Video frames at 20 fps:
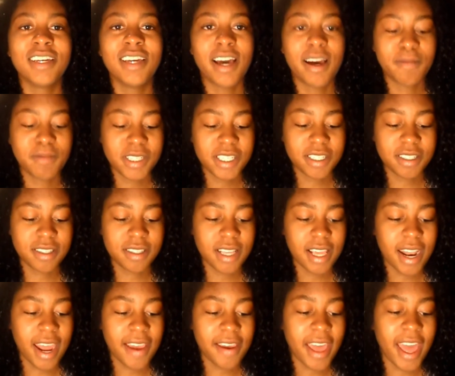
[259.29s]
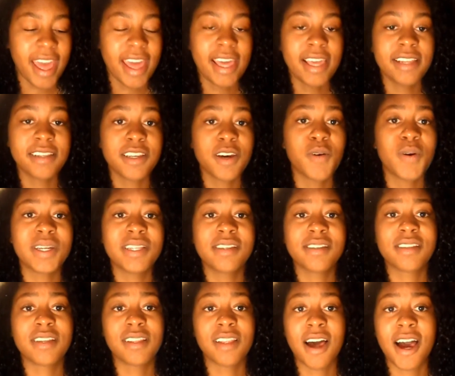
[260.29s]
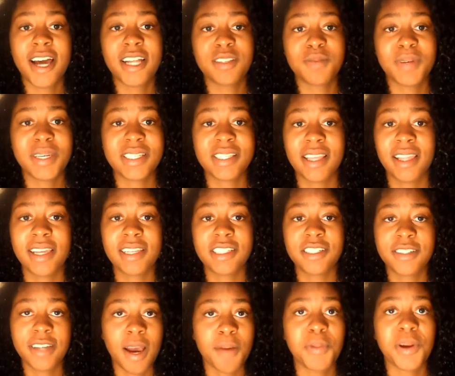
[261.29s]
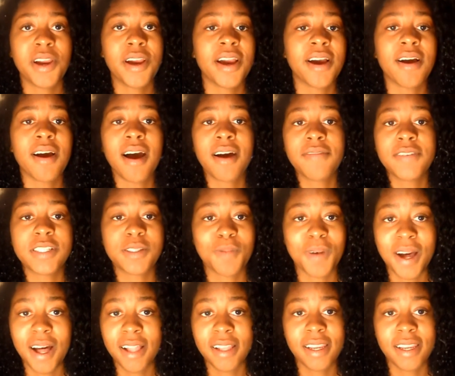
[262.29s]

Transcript: I'm just, and I hate going to salons because they like to chop your hair off as well,